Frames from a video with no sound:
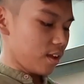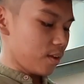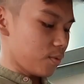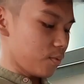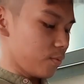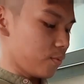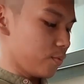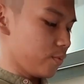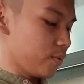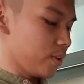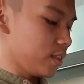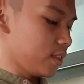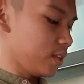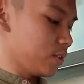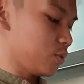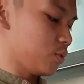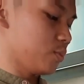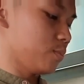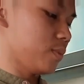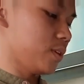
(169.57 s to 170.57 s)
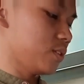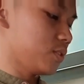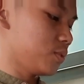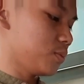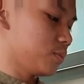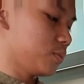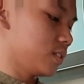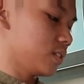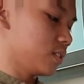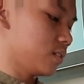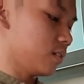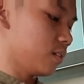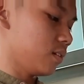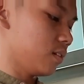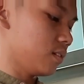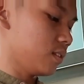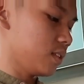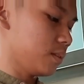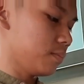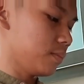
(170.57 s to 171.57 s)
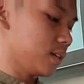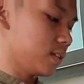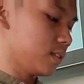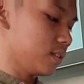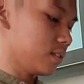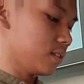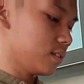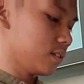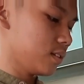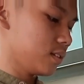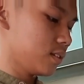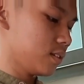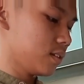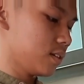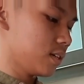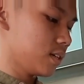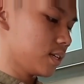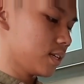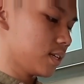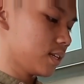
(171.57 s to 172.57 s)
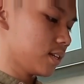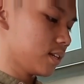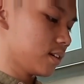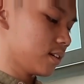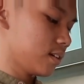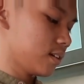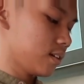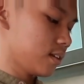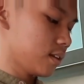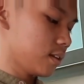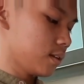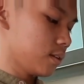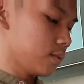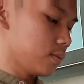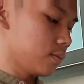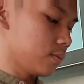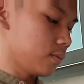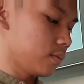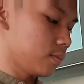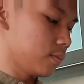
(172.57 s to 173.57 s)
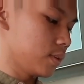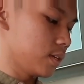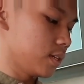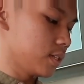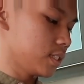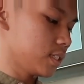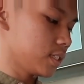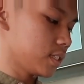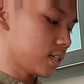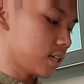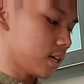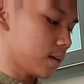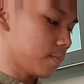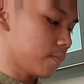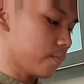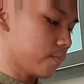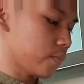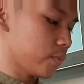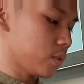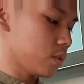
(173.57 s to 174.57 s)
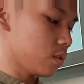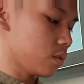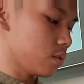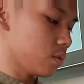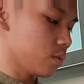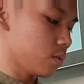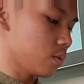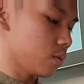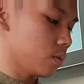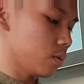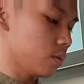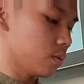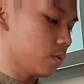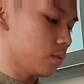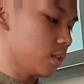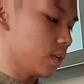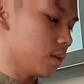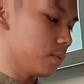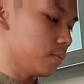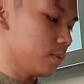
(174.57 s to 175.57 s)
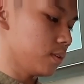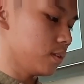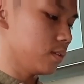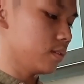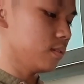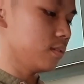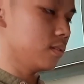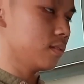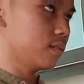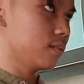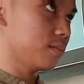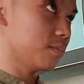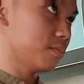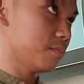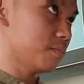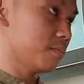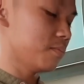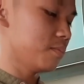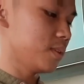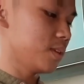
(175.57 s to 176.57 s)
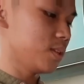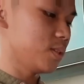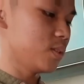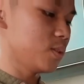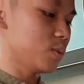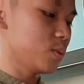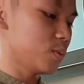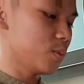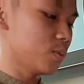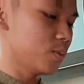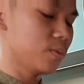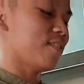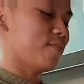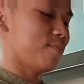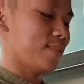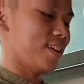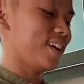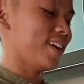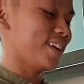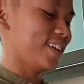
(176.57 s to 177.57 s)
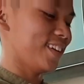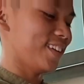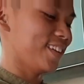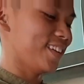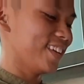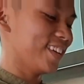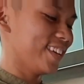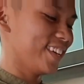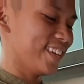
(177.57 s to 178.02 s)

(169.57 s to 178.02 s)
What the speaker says: and we need to make sure all the butter were scrubbed so there will be no left behind.